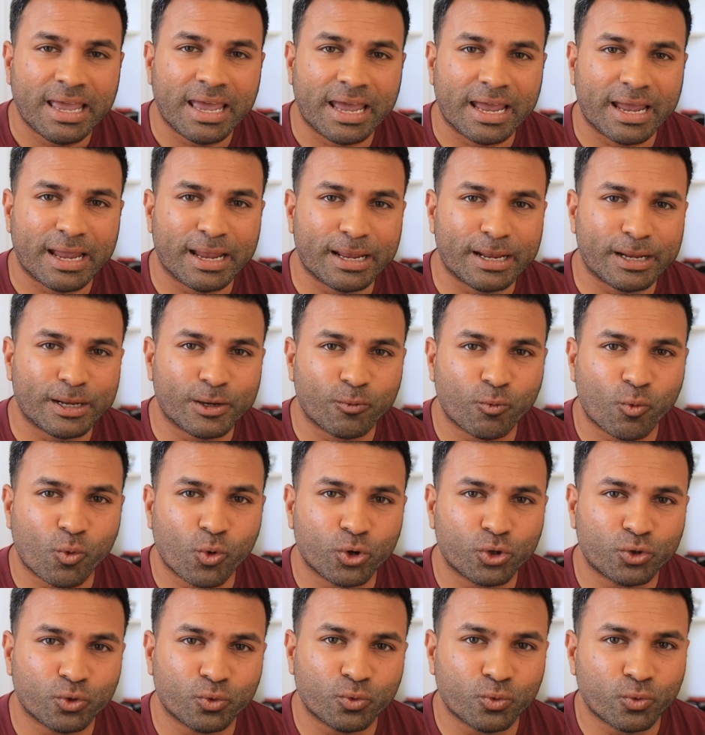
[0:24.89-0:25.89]
and
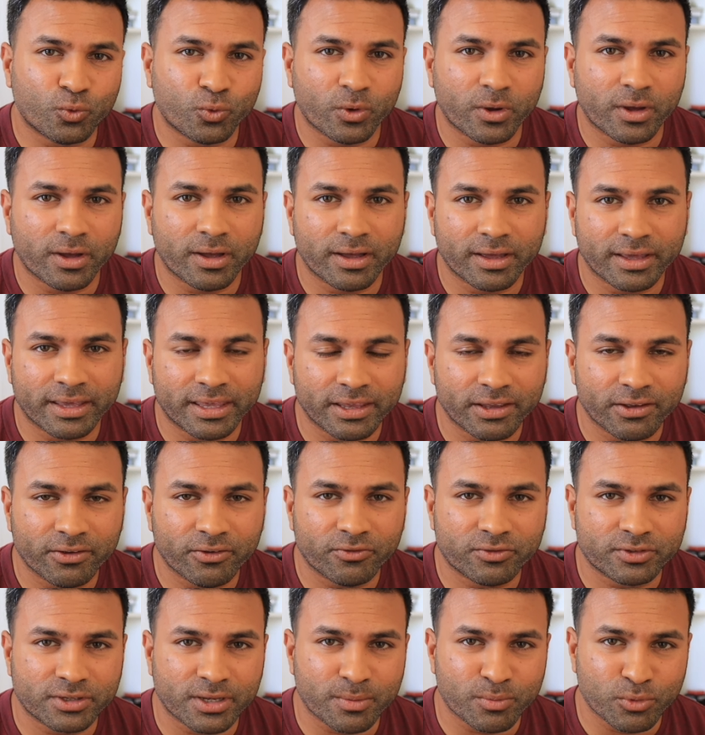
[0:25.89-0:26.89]
want to
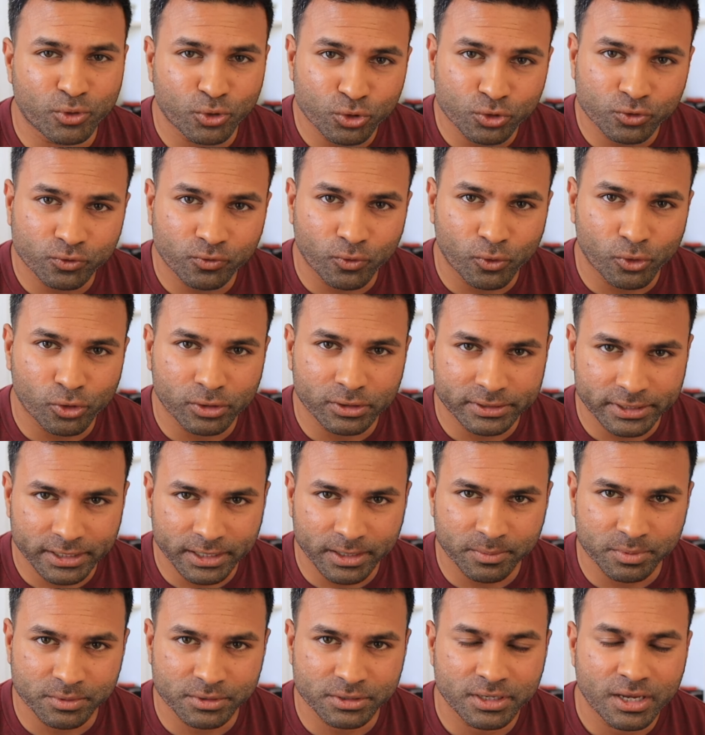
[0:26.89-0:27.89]
give some useful
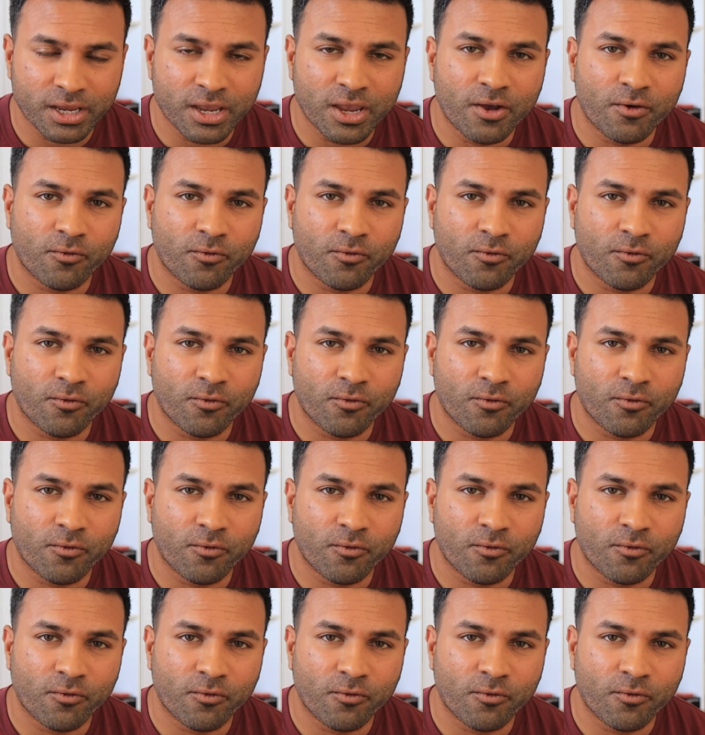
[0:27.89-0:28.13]
tips